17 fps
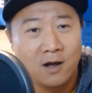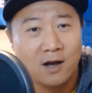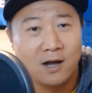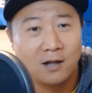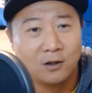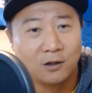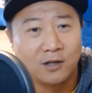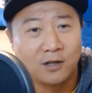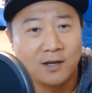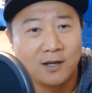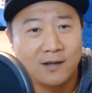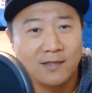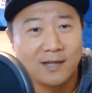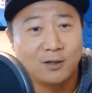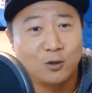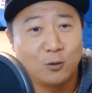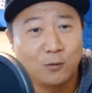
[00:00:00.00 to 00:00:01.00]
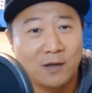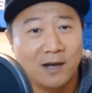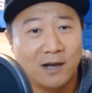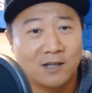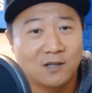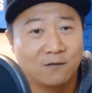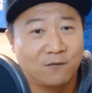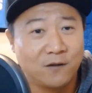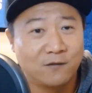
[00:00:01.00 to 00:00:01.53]
Looking at that
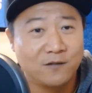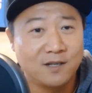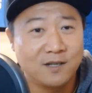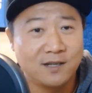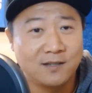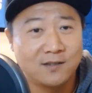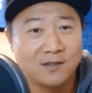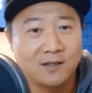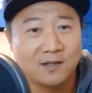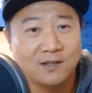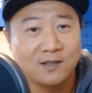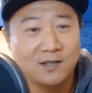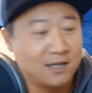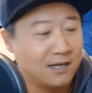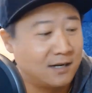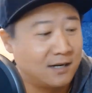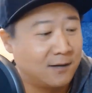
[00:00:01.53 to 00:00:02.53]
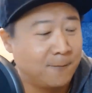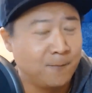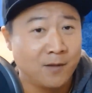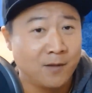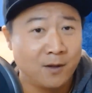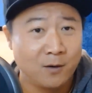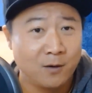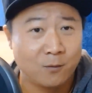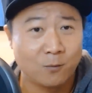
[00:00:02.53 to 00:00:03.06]
2015-16
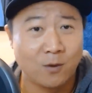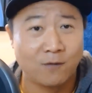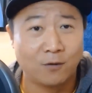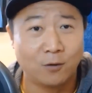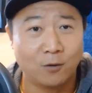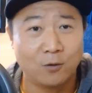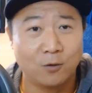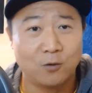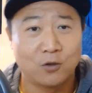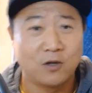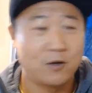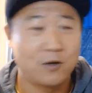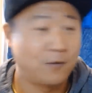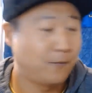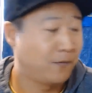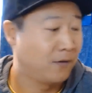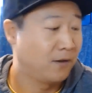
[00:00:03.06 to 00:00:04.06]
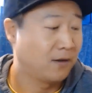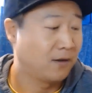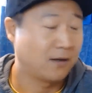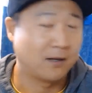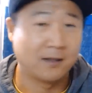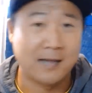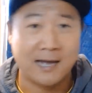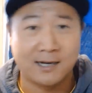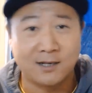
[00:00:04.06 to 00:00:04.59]
Revolution
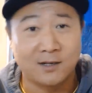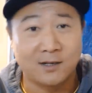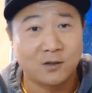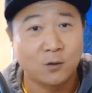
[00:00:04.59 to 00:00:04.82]
Galactics.